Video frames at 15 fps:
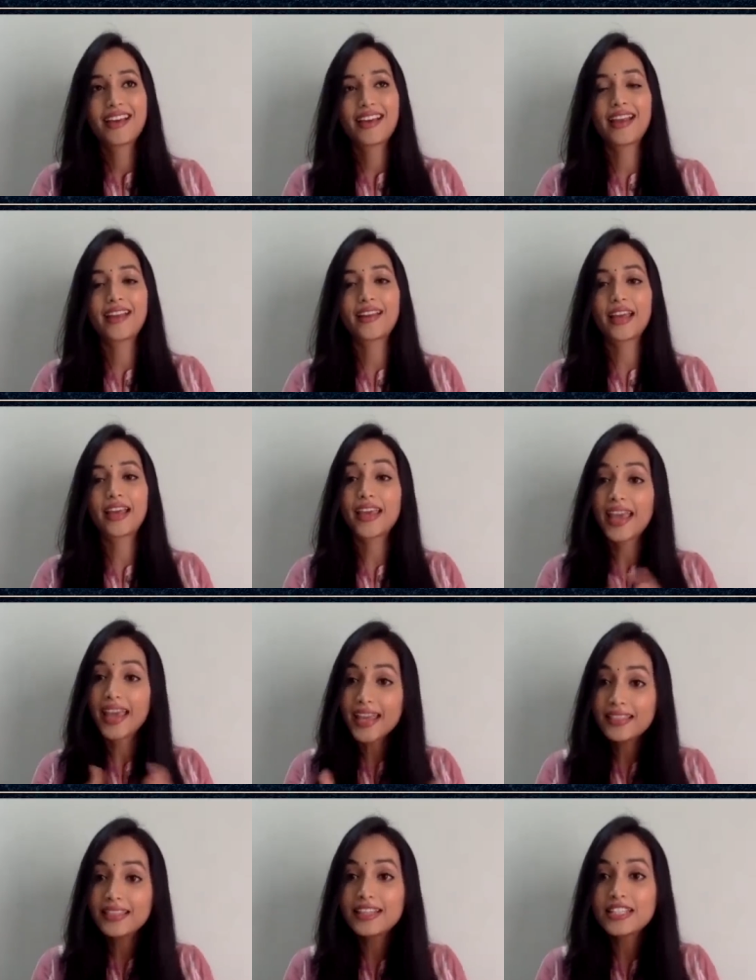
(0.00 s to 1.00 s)
and I
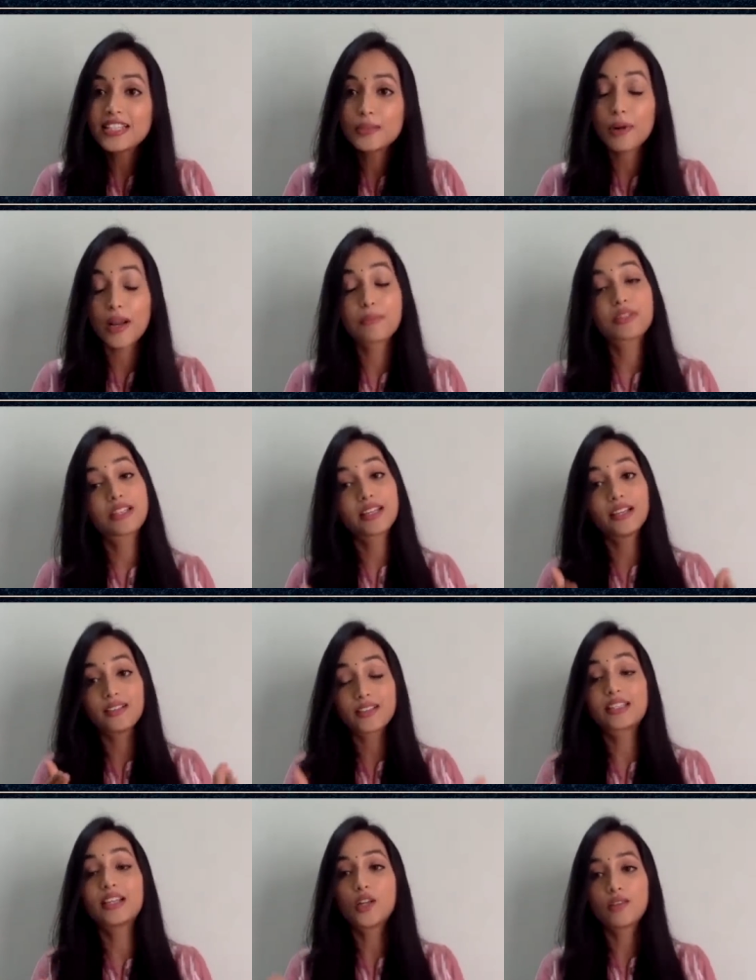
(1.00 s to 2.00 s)
hate this, but I'm still,
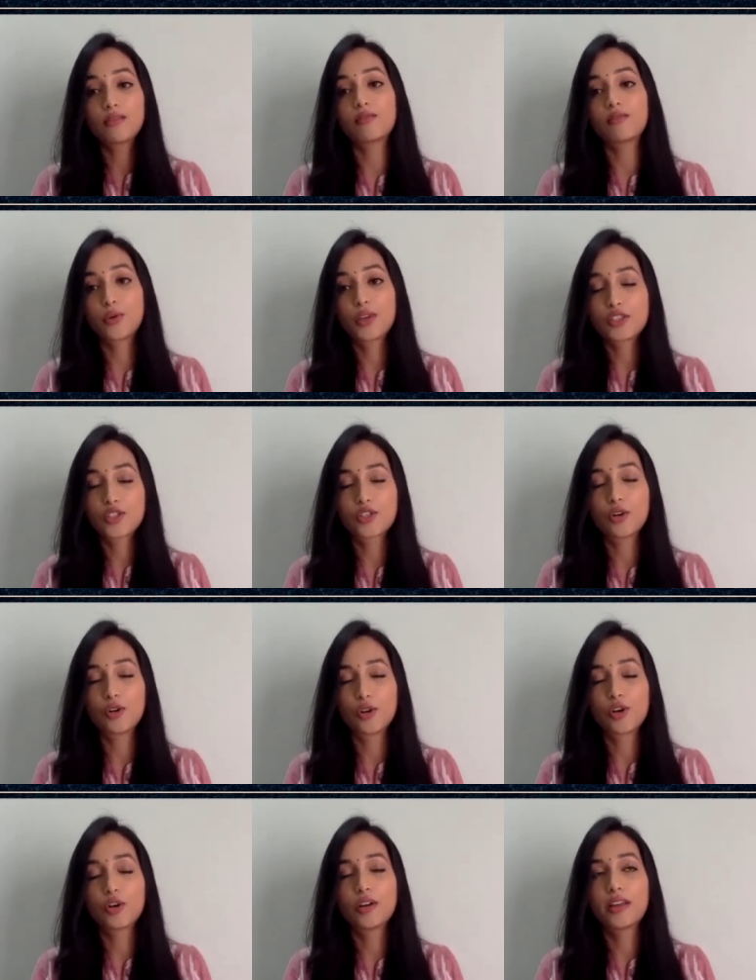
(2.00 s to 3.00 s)
still doing so
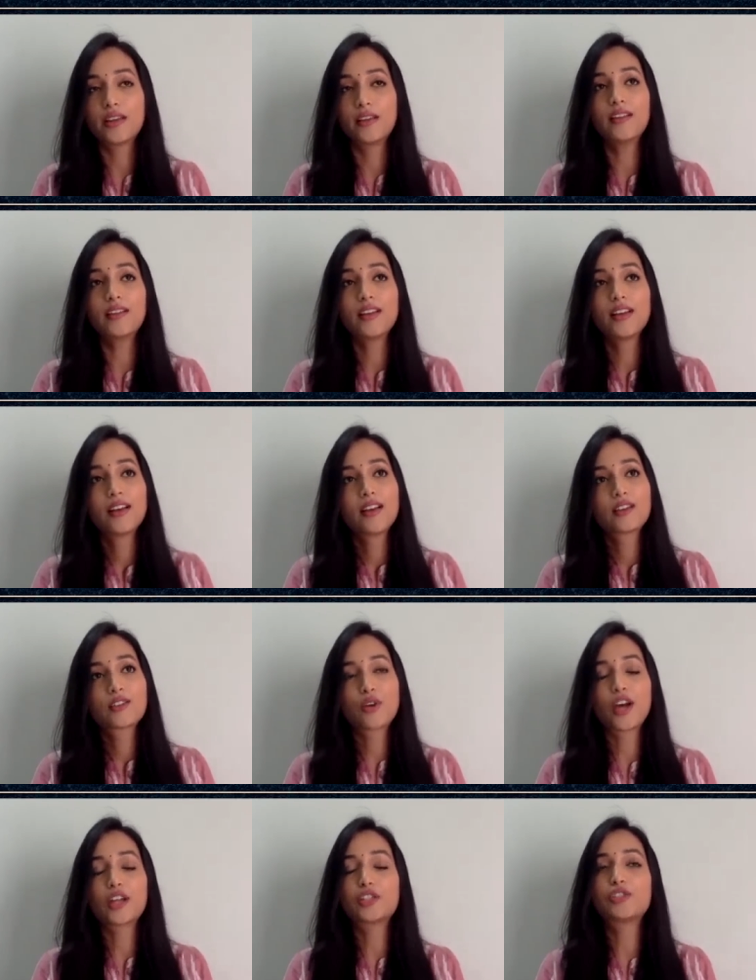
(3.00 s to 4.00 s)
good here. So
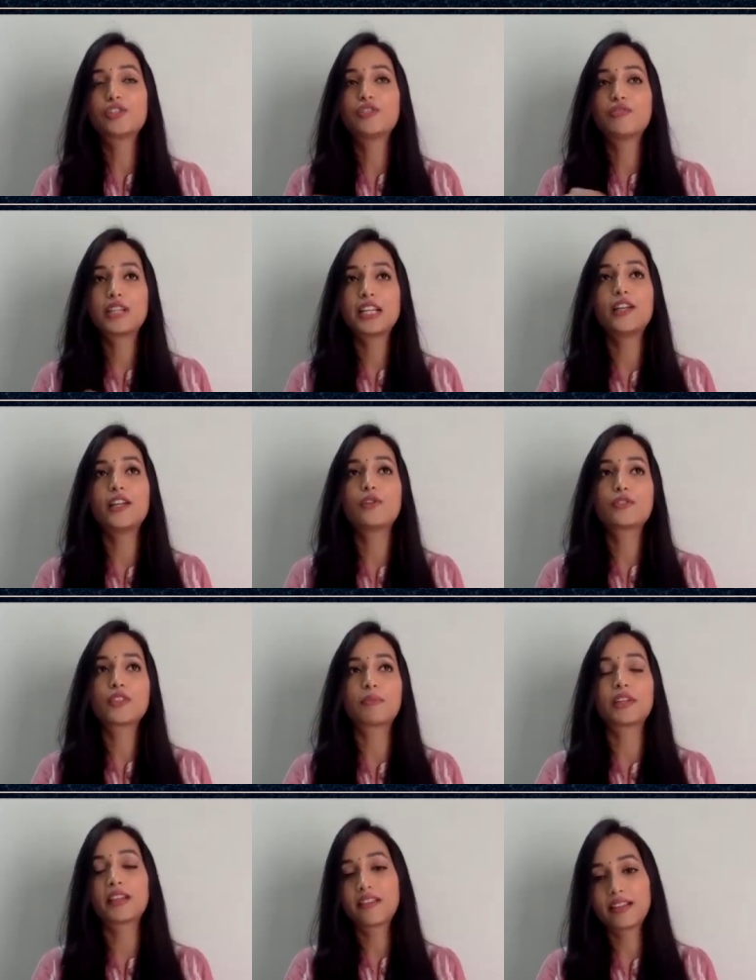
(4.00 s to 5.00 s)
I should really do
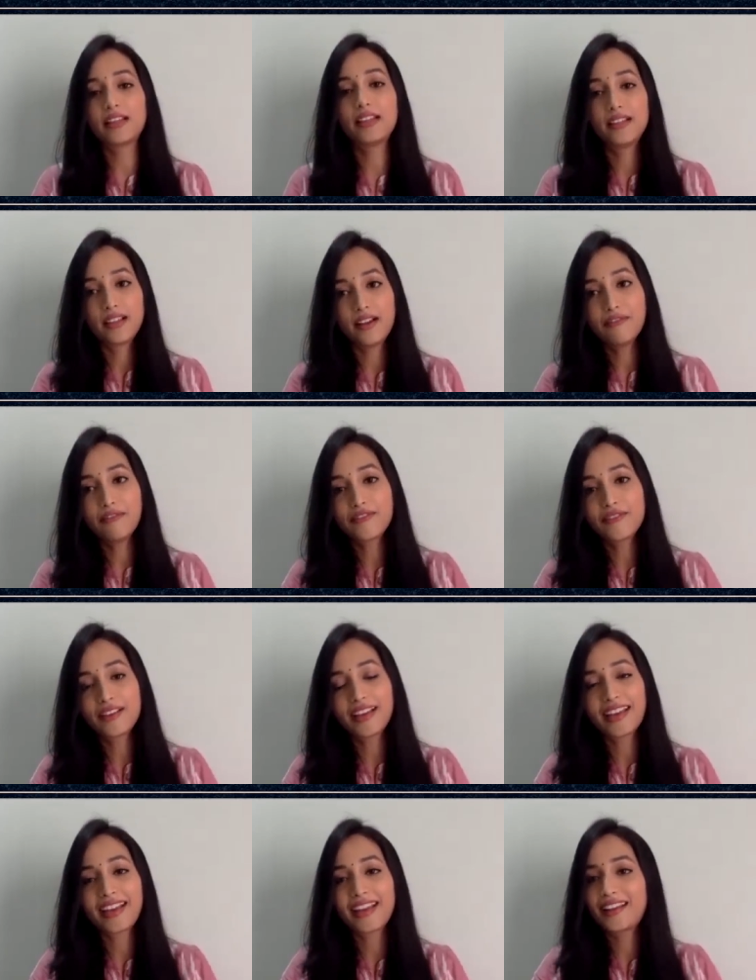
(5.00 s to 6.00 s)
something I really love.
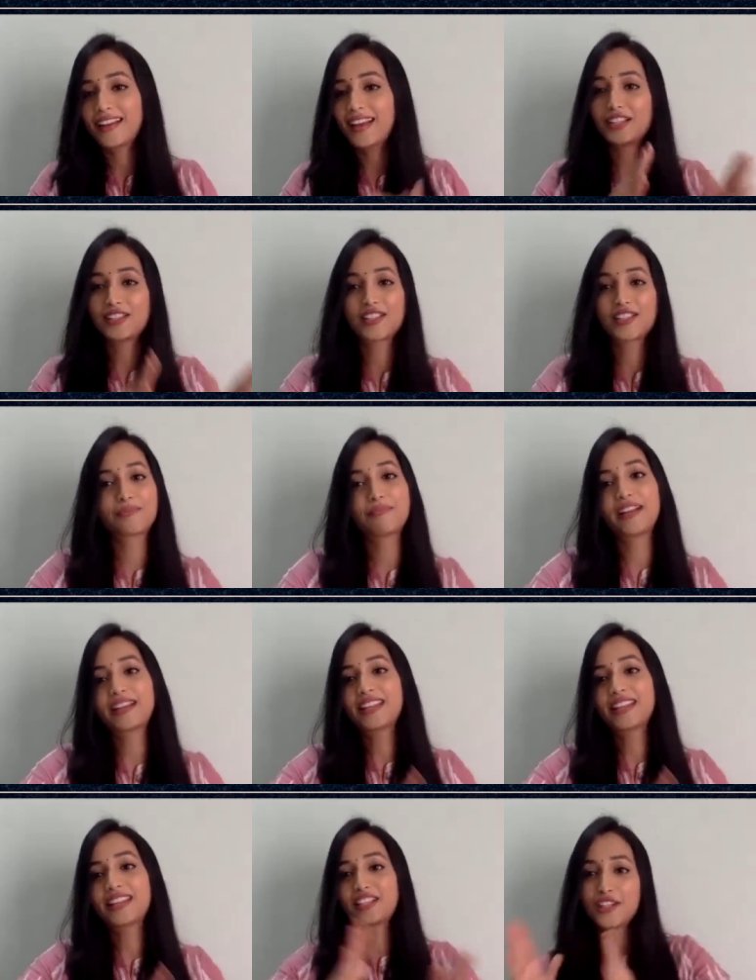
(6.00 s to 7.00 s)
And I made
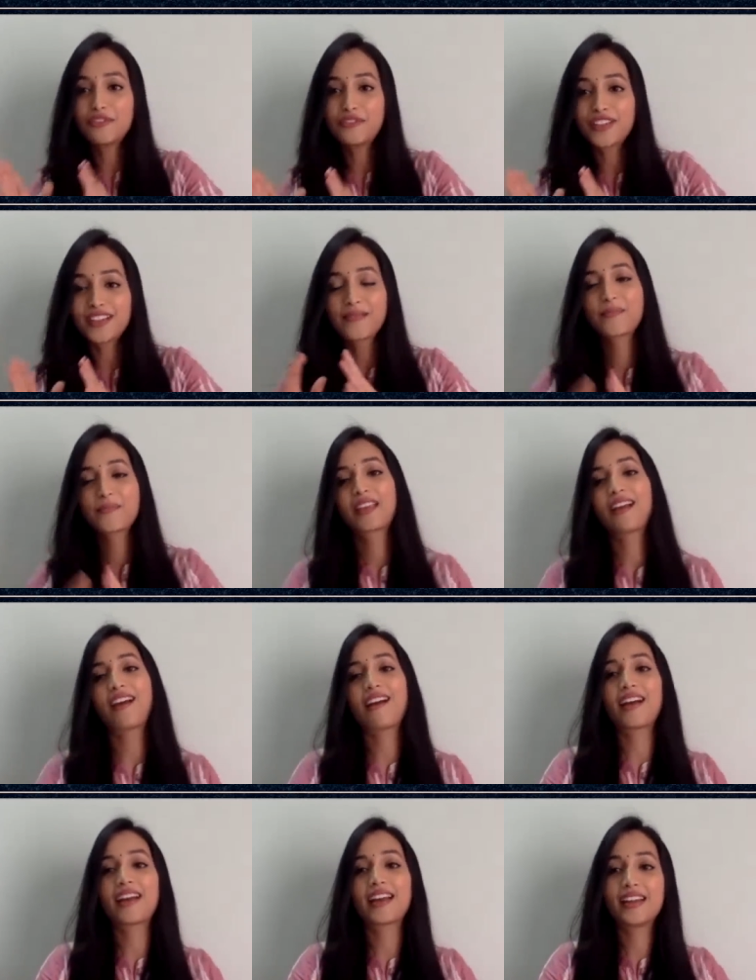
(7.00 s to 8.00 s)
that shift.
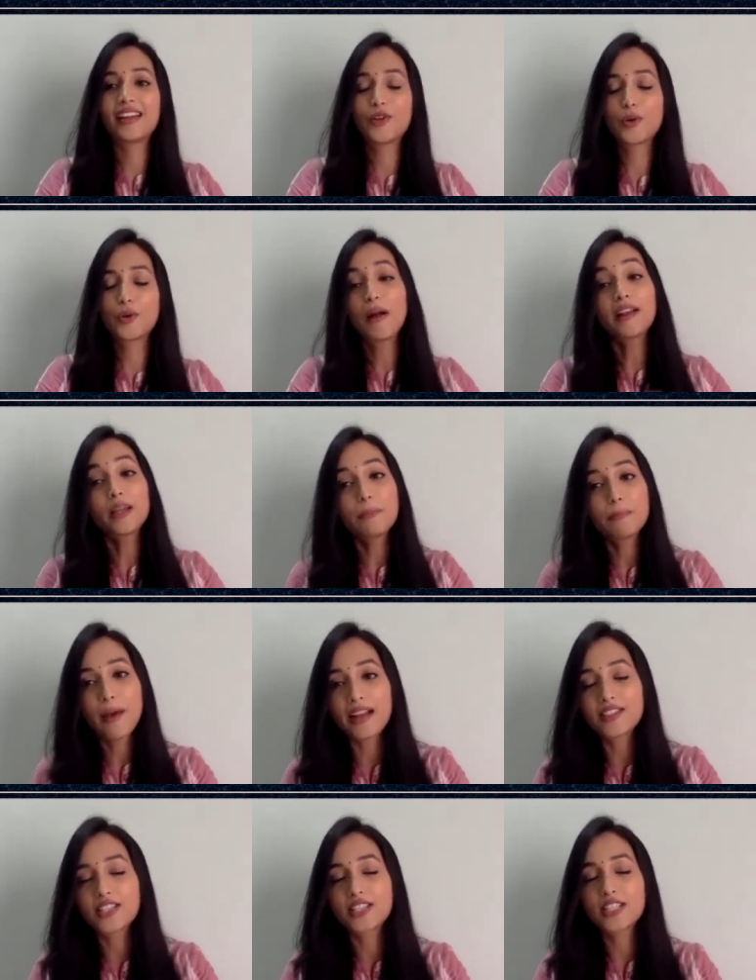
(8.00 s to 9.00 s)
I took part in
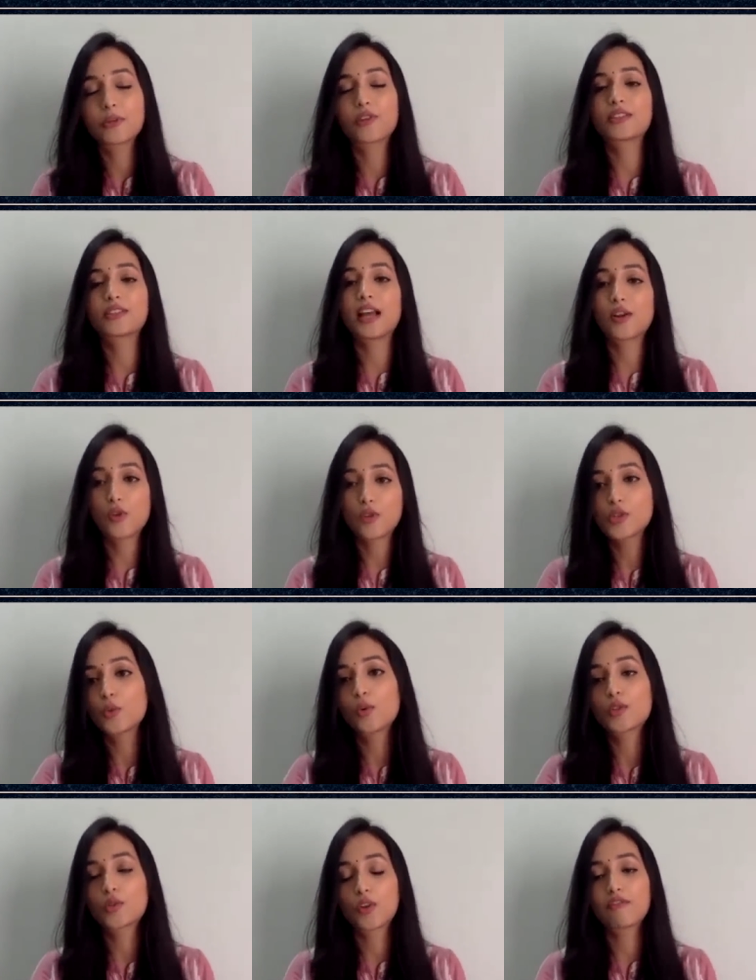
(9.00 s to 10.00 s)
pageants because that also
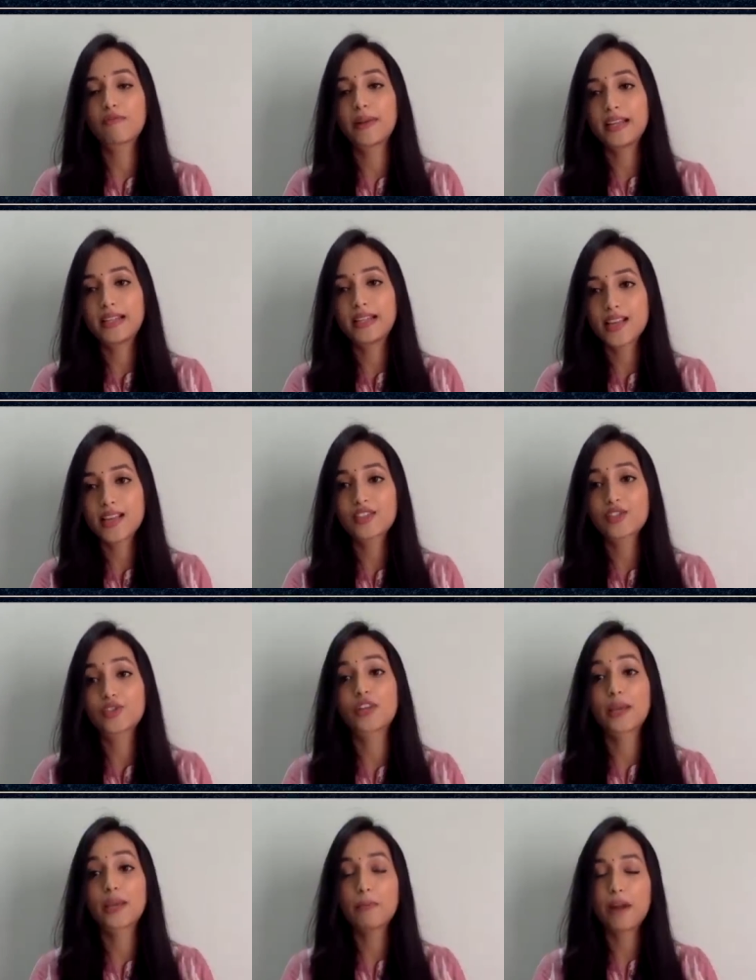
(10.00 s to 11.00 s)
was one of my desires, to
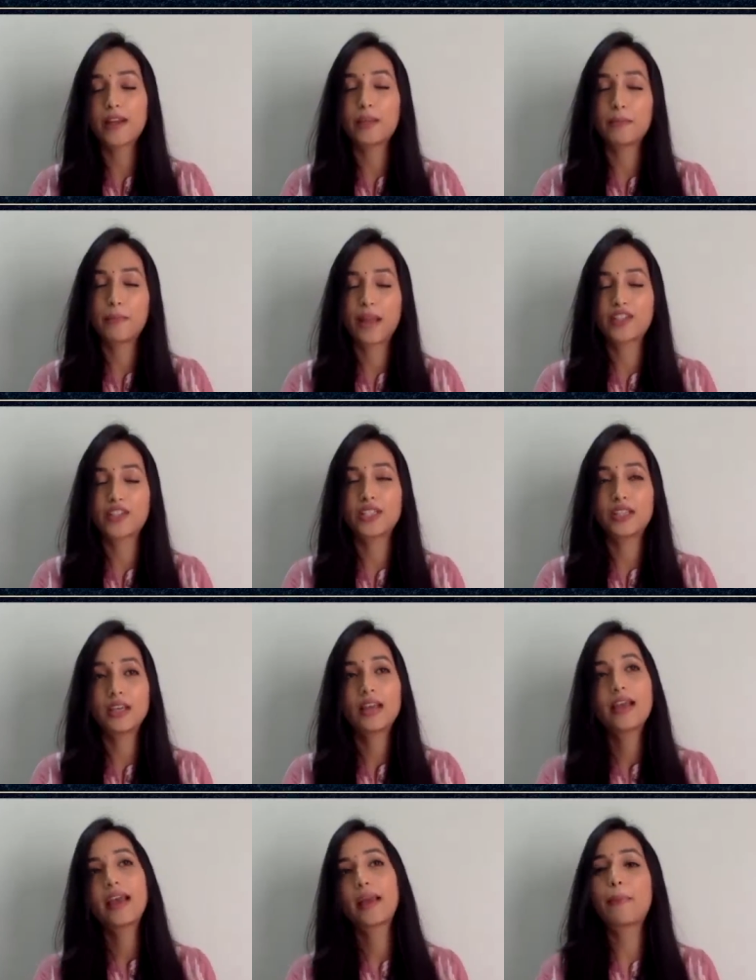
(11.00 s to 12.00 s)
take part in pageant.
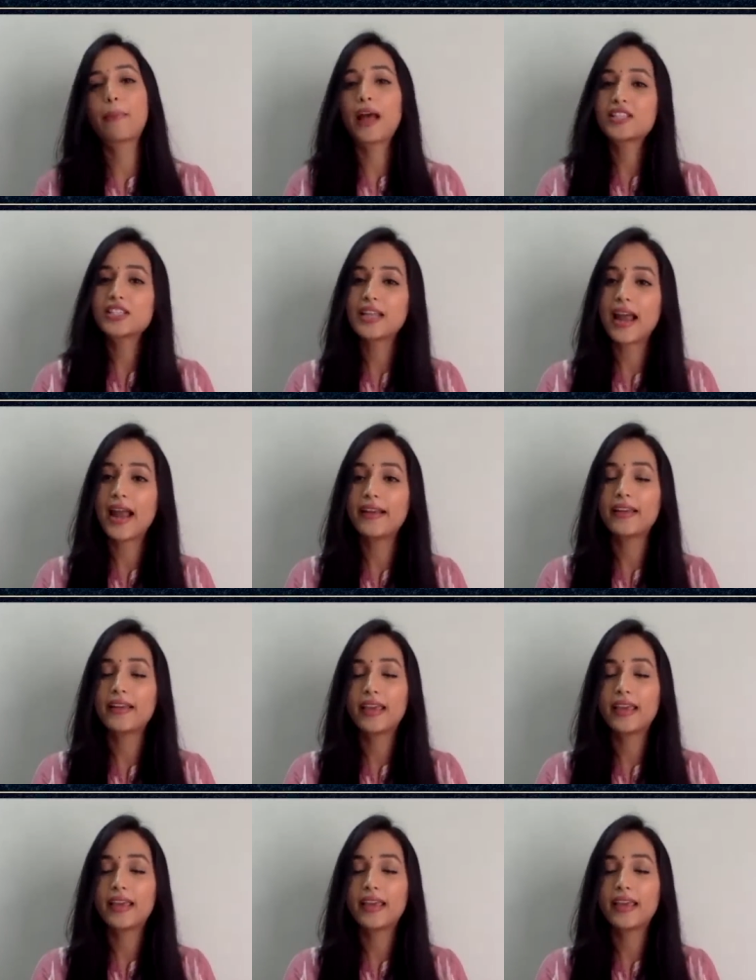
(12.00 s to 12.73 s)
And pageant had